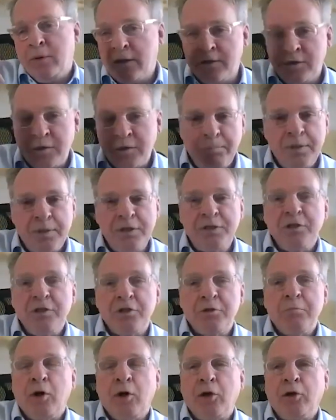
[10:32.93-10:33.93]
That's a
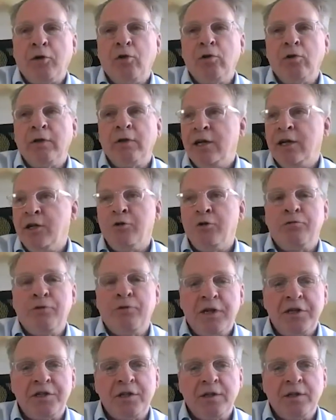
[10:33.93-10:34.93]
business model
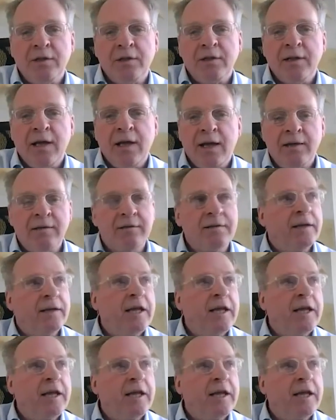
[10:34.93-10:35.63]
innovation that is